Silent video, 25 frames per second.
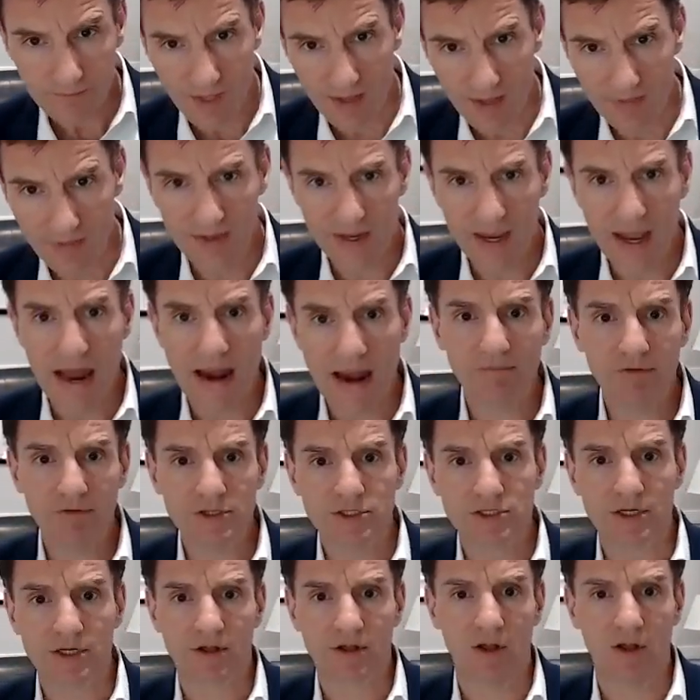and the
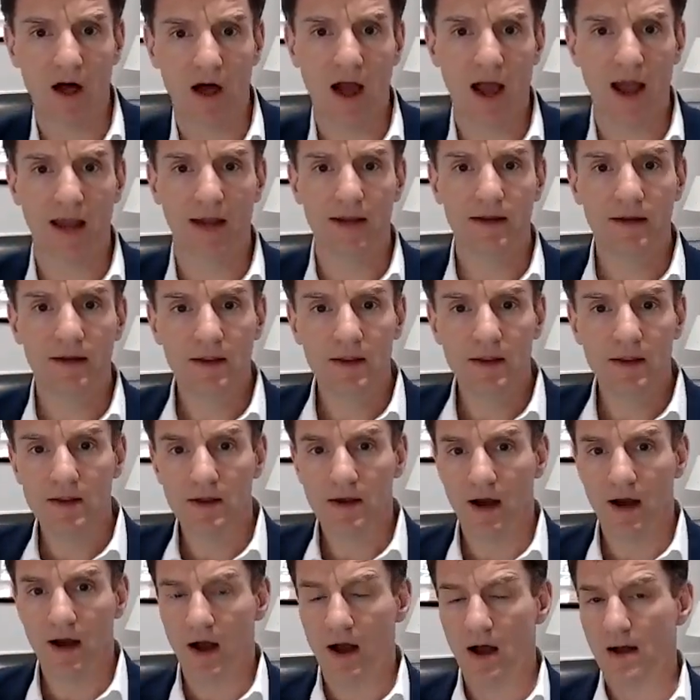average decline
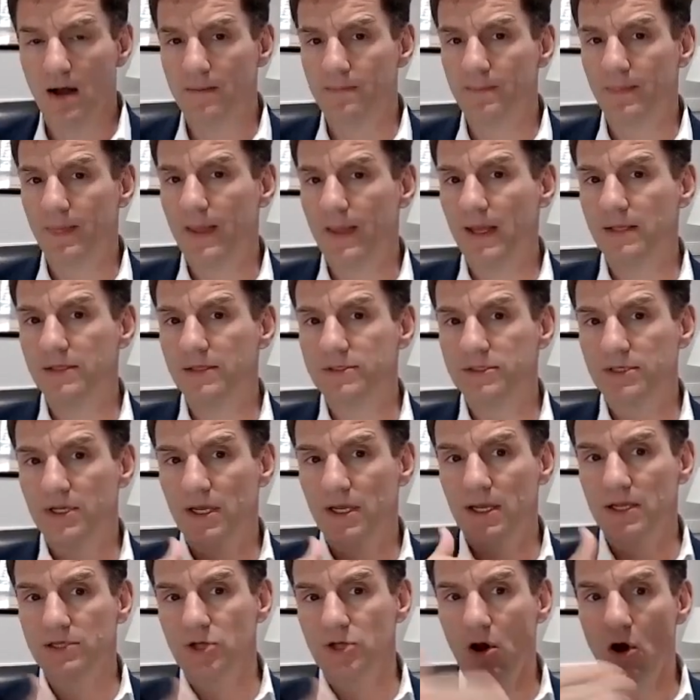
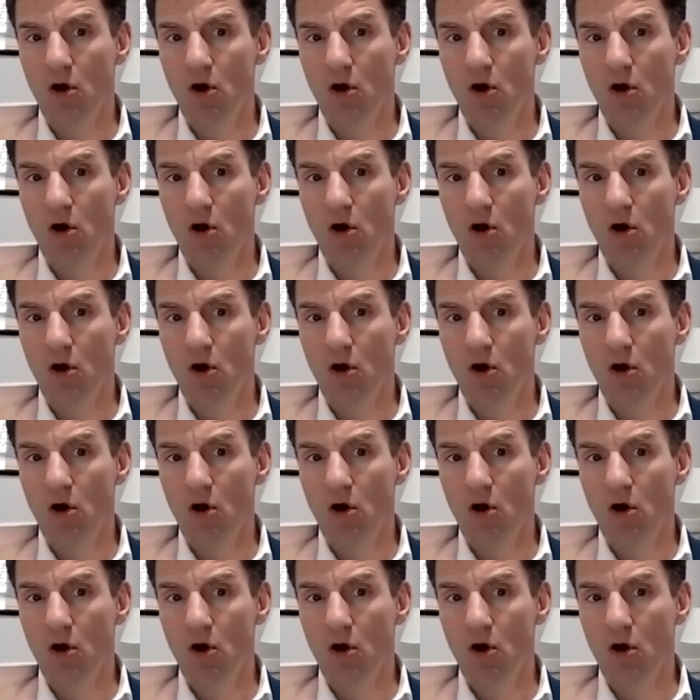is